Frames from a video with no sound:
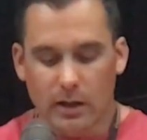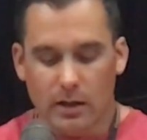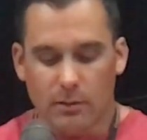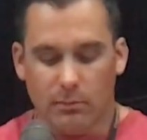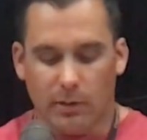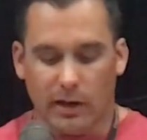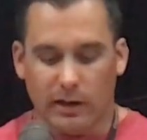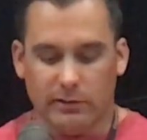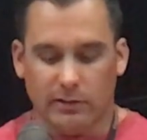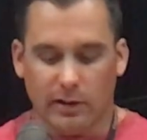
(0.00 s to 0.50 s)

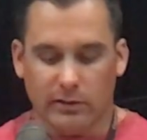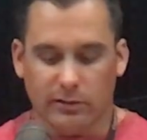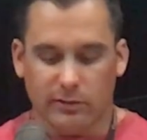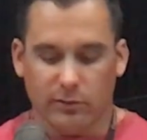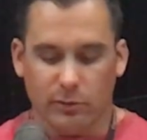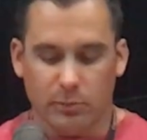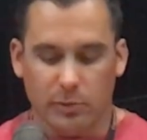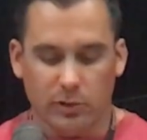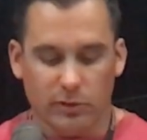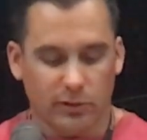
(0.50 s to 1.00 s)
My excessive
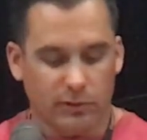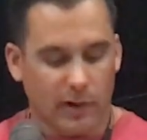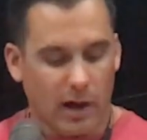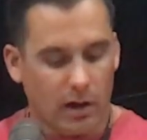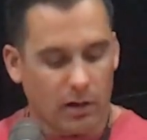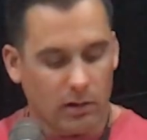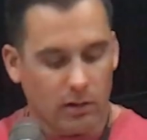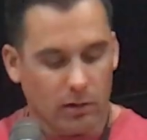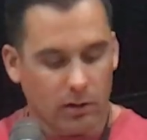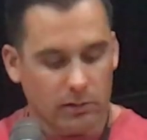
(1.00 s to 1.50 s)
abuse of
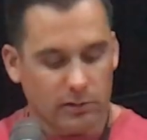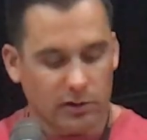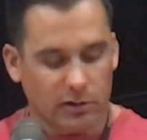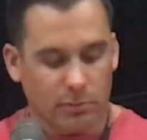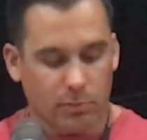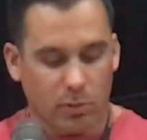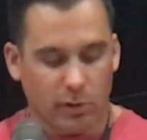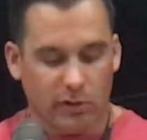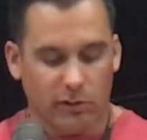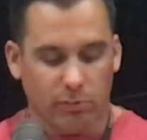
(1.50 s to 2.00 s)
alcohol to the
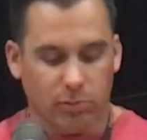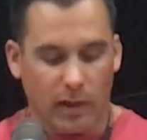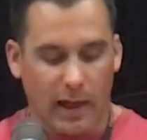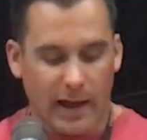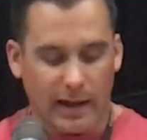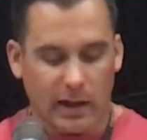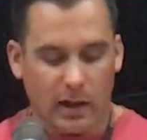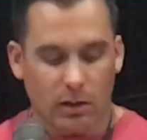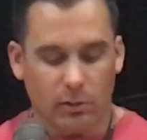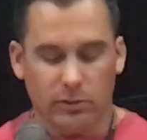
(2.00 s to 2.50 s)
point of
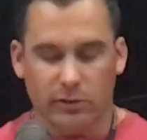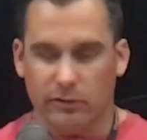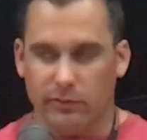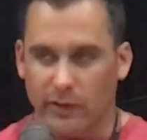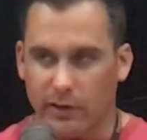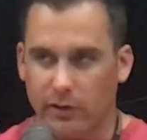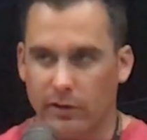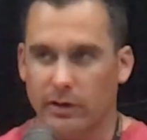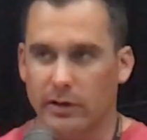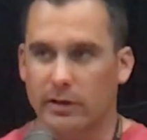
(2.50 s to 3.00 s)
blackout was a
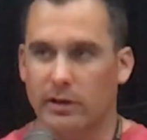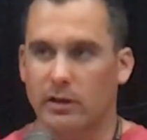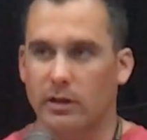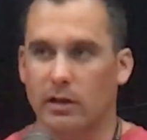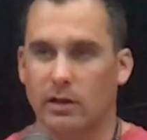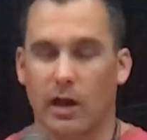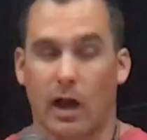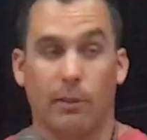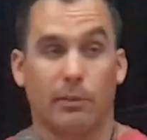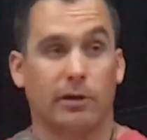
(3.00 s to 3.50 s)
very
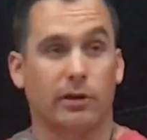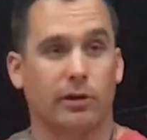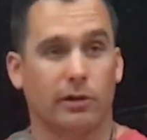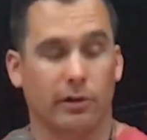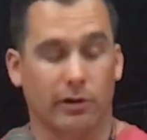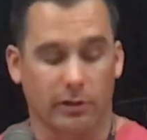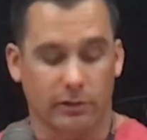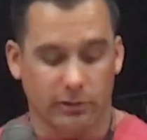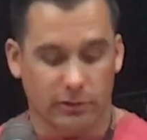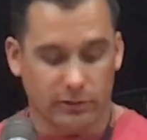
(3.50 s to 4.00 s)
common
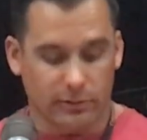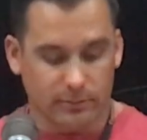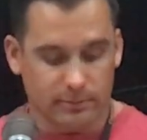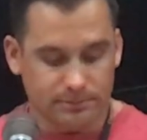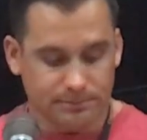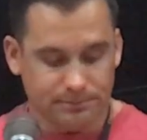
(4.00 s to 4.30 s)
occurrence.